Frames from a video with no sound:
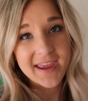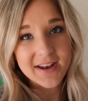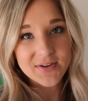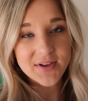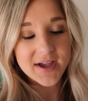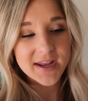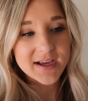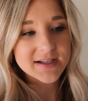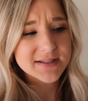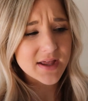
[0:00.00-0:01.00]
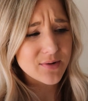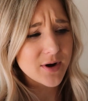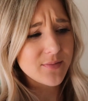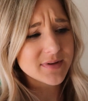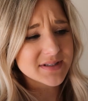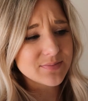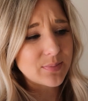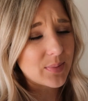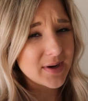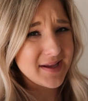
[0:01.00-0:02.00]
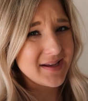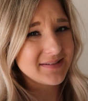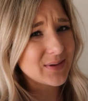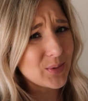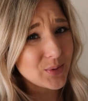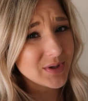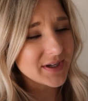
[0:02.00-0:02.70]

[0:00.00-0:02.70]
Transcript: handle on it because the other one was pretty old